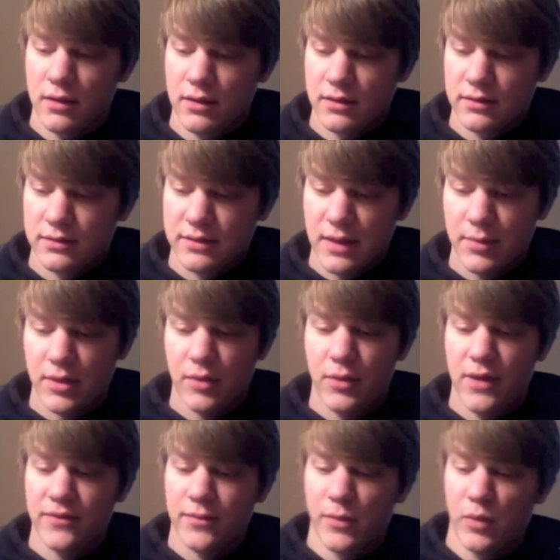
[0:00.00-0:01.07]
Stepping away
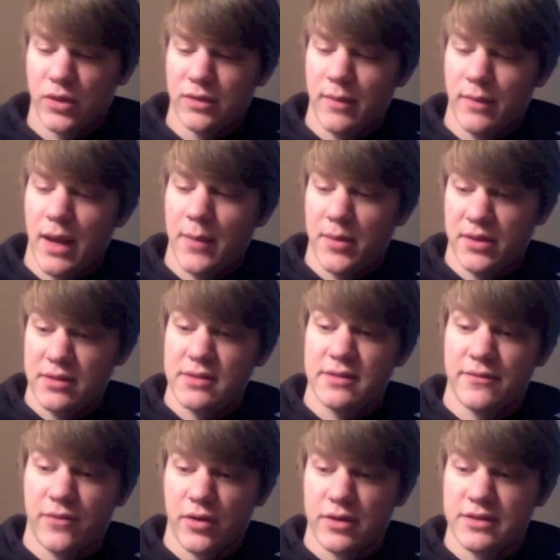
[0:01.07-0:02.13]
from the woolly mammoths
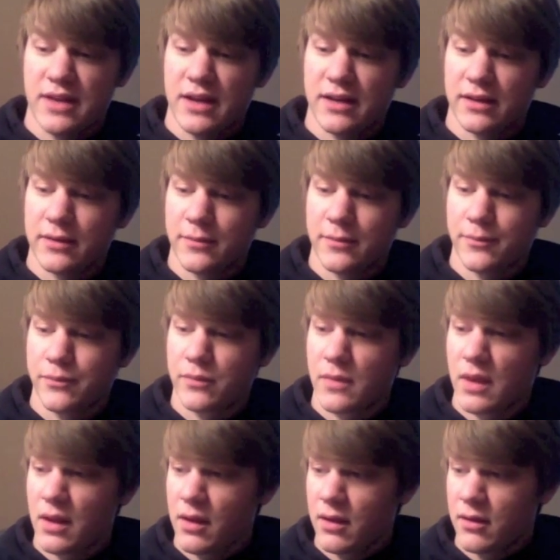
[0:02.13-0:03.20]
for a second,
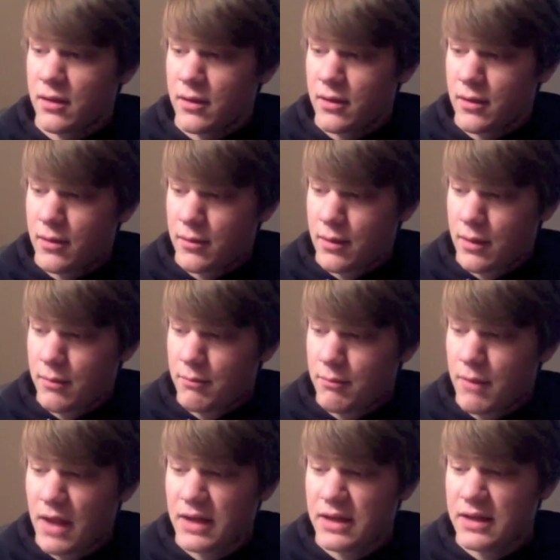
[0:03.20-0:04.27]

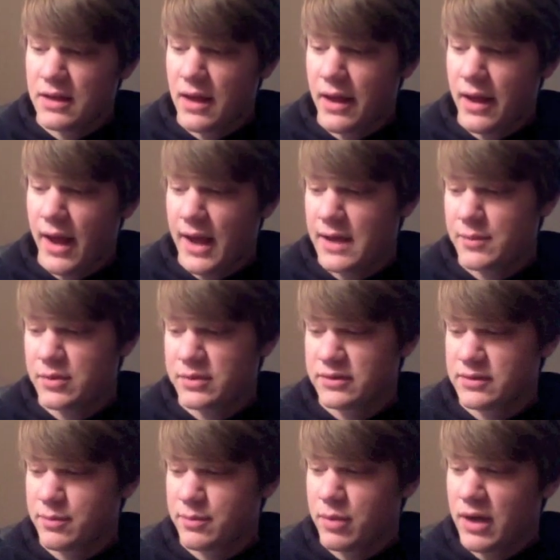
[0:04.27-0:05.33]
many
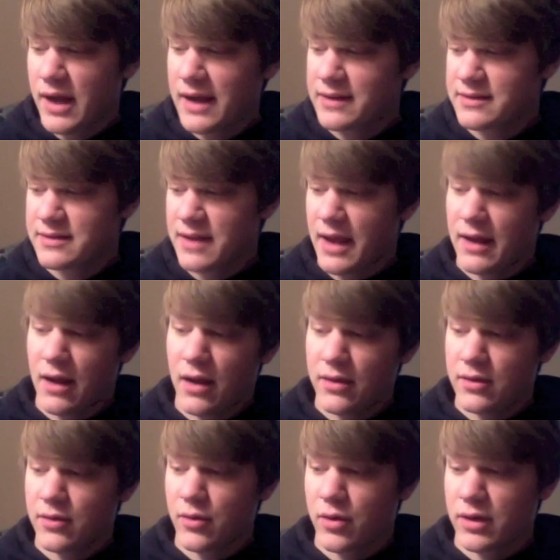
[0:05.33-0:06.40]
animals, plants, and
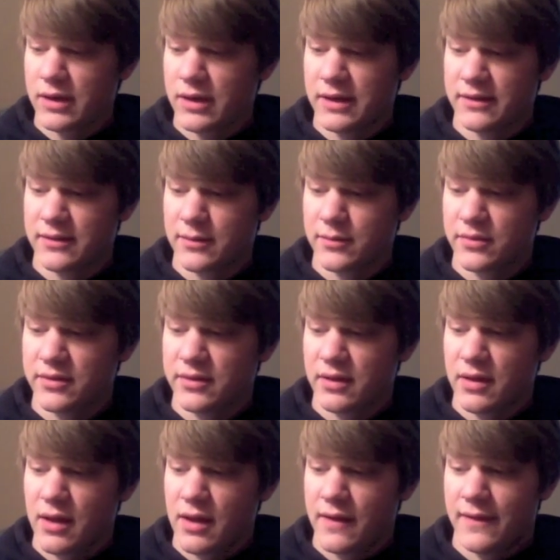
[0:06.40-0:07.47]
other organisms
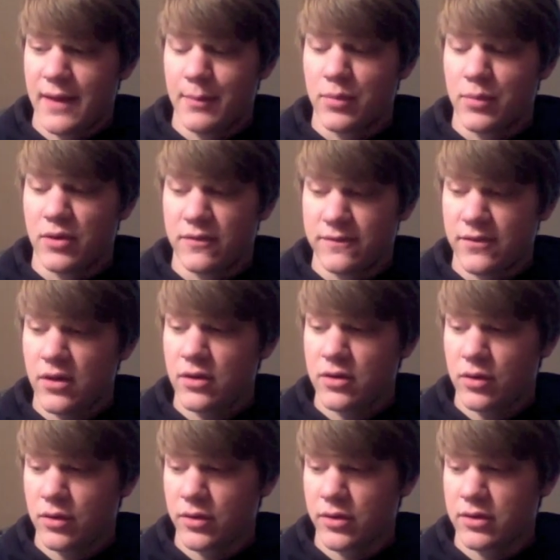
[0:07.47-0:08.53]
that prefer
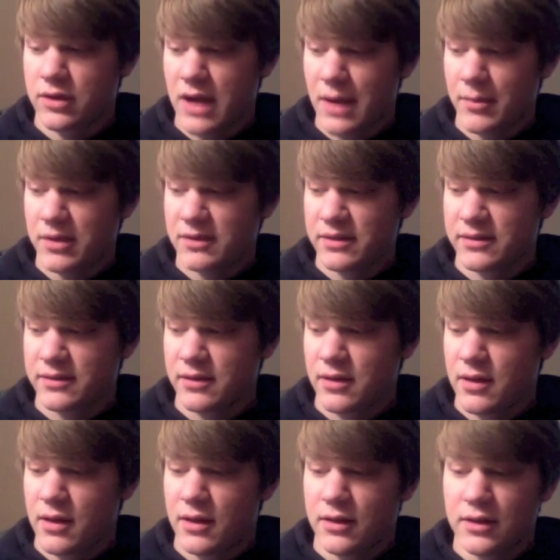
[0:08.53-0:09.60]
colder climates
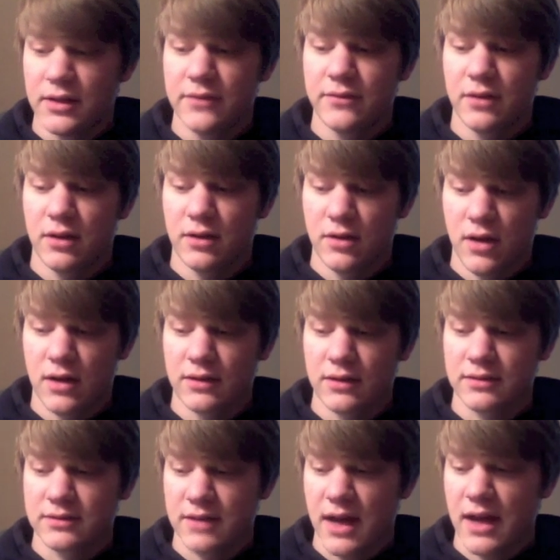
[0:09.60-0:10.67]
lived
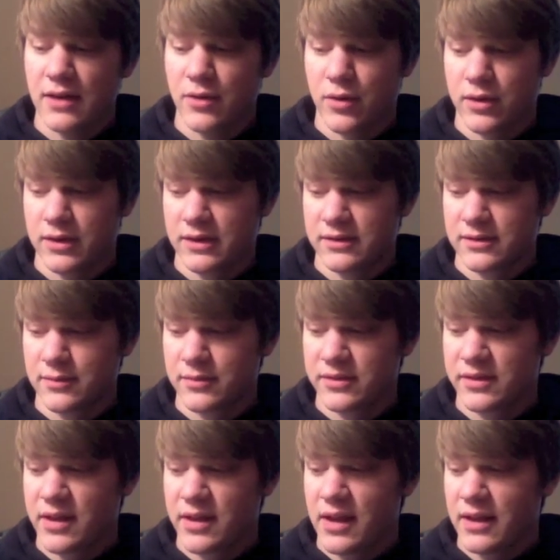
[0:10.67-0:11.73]
alongside
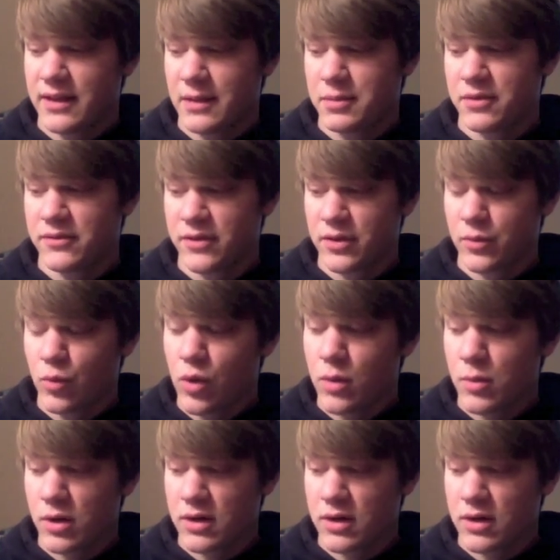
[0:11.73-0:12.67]
organisms that preferred warmer